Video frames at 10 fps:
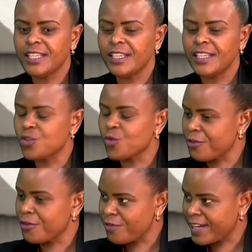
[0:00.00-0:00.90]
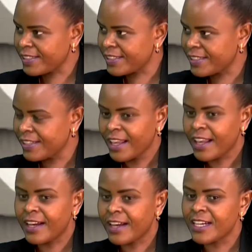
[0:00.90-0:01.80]
each one of us
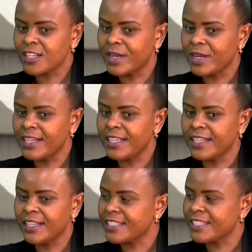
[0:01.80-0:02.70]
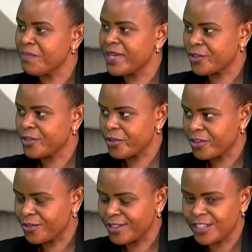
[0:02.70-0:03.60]
can actually get a mental
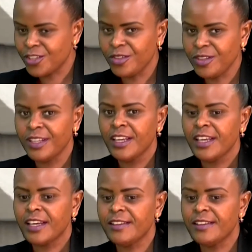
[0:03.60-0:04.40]
health condition.